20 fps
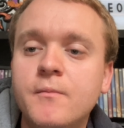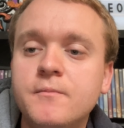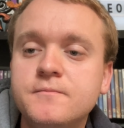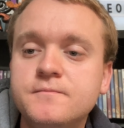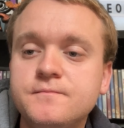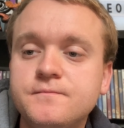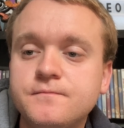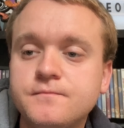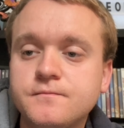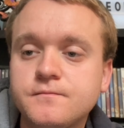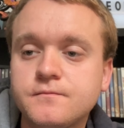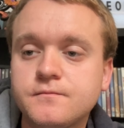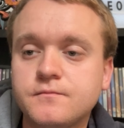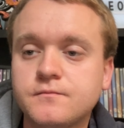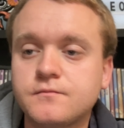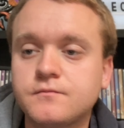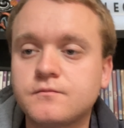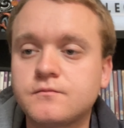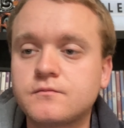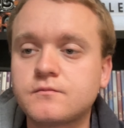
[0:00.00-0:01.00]

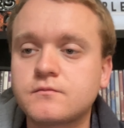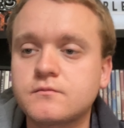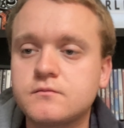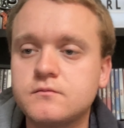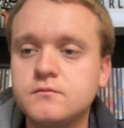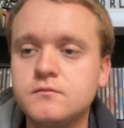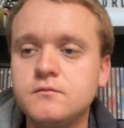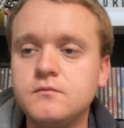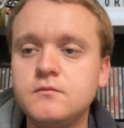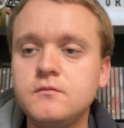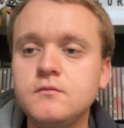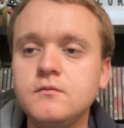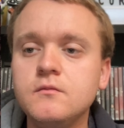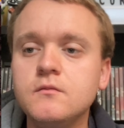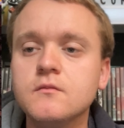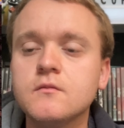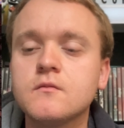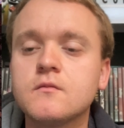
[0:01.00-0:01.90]
Nobody speaks.